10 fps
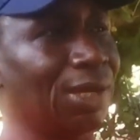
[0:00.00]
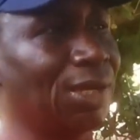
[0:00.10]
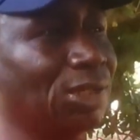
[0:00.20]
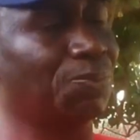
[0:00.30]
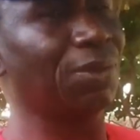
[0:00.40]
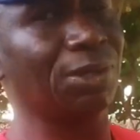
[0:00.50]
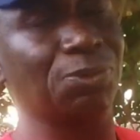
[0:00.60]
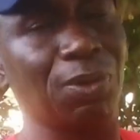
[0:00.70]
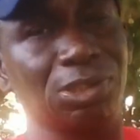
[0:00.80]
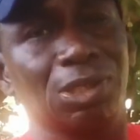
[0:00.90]
then this
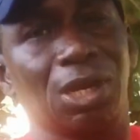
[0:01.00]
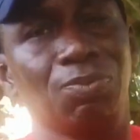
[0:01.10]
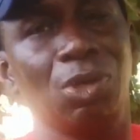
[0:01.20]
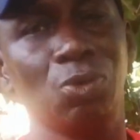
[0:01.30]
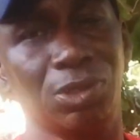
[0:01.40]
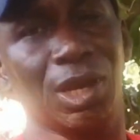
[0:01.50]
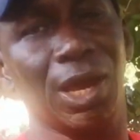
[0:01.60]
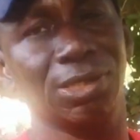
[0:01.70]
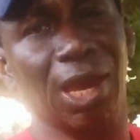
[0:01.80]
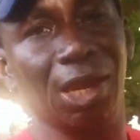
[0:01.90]
space can be
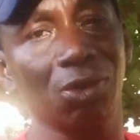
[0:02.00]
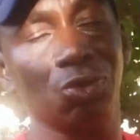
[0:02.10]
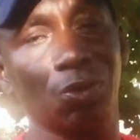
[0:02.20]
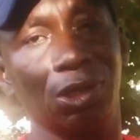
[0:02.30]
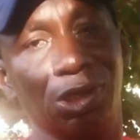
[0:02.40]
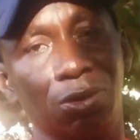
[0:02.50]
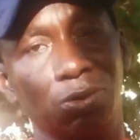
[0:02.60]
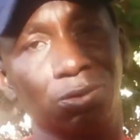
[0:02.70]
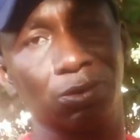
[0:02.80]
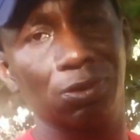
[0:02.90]
utilized. I cannot do it
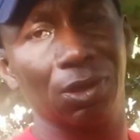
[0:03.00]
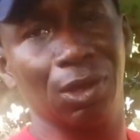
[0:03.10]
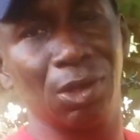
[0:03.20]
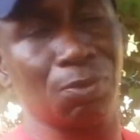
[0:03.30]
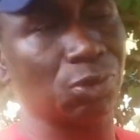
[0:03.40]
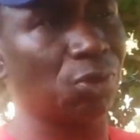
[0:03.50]
alone, but